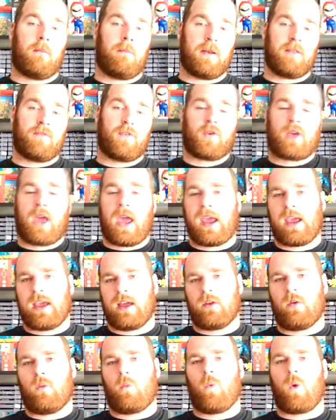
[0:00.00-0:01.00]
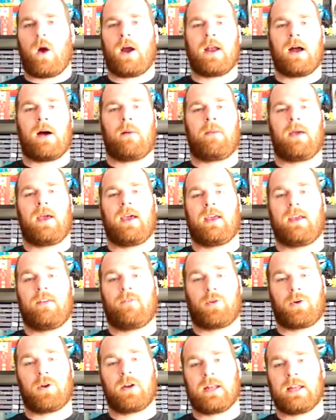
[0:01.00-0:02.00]
But if you can, why not pay?
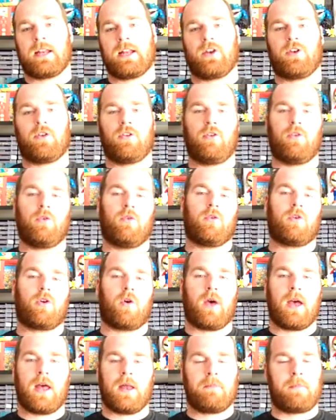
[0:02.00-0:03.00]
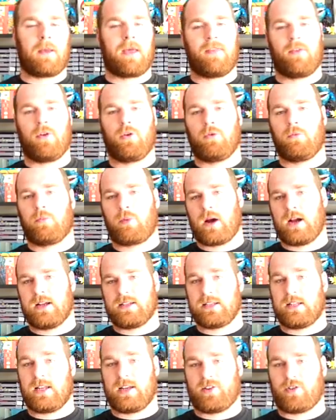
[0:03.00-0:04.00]
If you're going to get it new, go ahead and pay the new
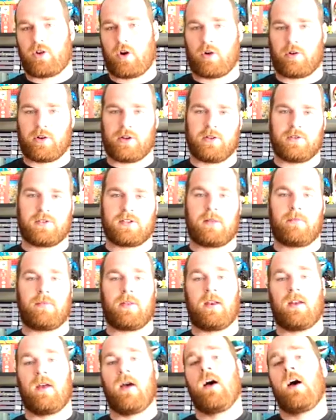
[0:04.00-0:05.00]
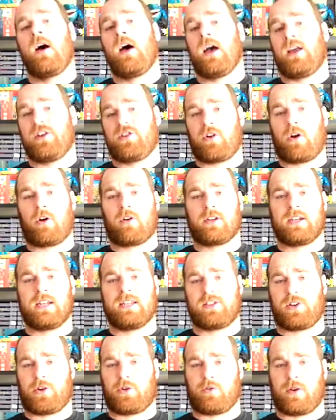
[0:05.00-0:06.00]
price at like Target or something. And Target
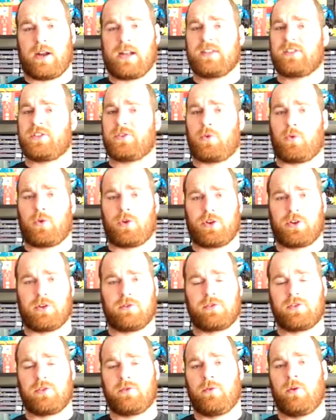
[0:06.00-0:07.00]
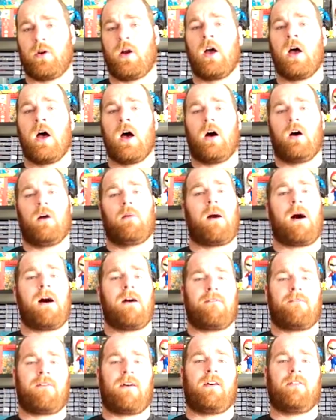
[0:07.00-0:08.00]
is a great store to go to.
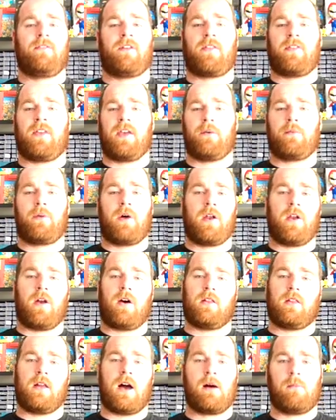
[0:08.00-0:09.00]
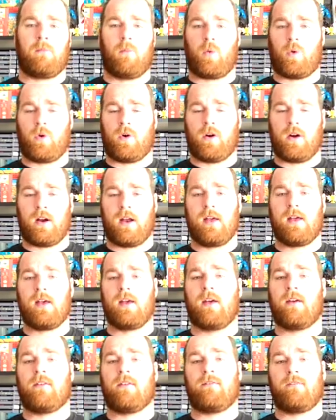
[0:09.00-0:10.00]
I found that they run a lot more
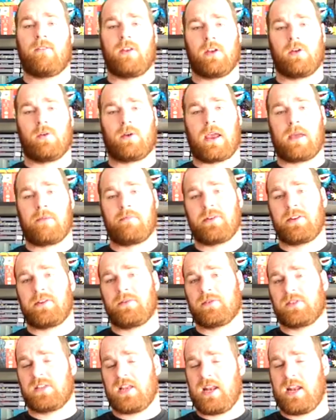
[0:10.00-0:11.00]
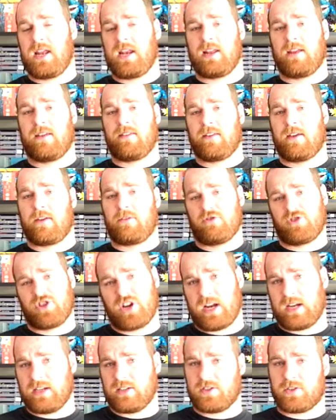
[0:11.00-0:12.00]
video game deals than any of the other
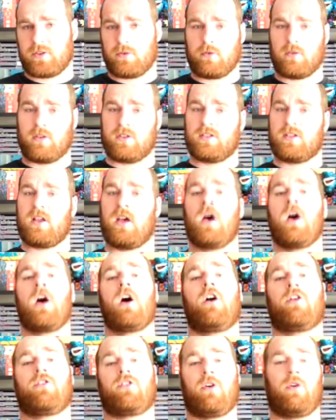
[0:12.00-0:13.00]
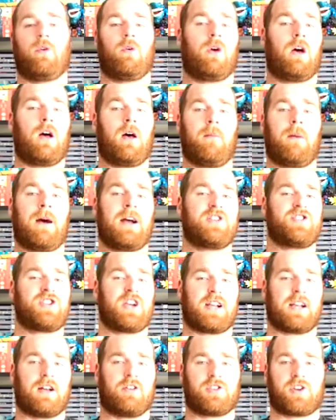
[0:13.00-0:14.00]
chain stores. So I'd
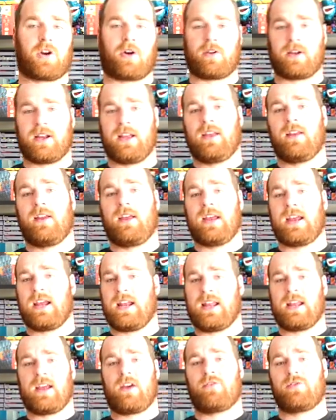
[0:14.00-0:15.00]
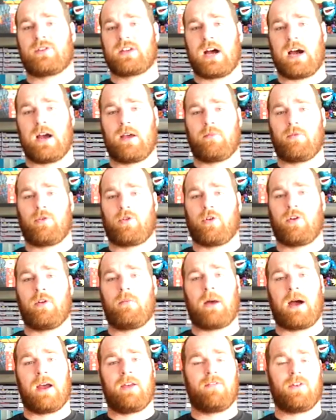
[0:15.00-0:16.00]
check out Target any other time you're going
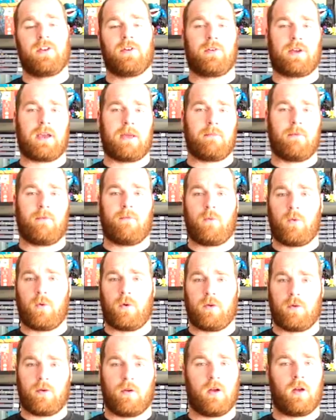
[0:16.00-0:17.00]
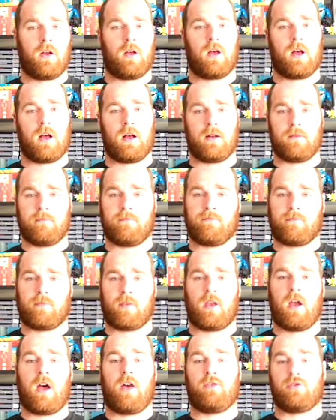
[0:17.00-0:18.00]
to buy a video game before
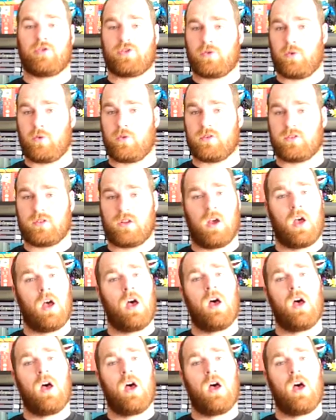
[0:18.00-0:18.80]
other stores.